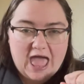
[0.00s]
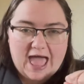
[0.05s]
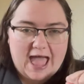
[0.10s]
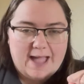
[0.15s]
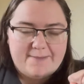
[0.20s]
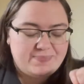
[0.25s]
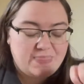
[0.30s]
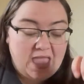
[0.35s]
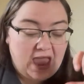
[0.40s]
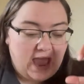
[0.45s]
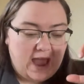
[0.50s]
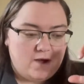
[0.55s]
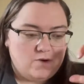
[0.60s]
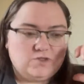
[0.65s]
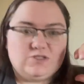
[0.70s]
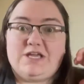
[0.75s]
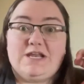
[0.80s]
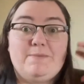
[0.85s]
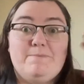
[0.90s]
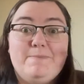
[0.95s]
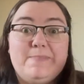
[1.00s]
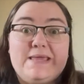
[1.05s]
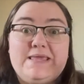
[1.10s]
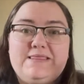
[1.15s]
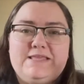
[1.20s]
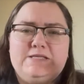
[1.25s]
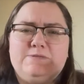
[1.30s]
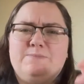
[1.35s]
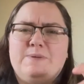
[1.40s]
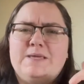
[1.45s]
and how I was gonna meet
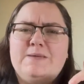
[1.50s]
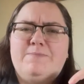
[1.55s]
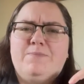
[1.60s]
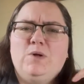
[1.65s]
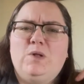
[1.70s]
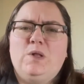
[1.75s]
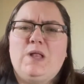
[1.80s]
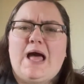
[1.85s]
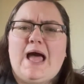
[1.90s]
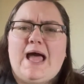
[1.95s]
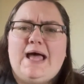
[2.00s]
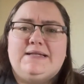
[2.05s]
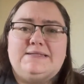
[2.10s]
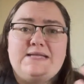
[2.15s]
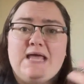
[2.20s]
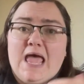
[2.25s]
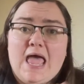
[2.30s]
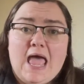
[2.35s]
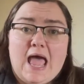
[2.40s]
these people and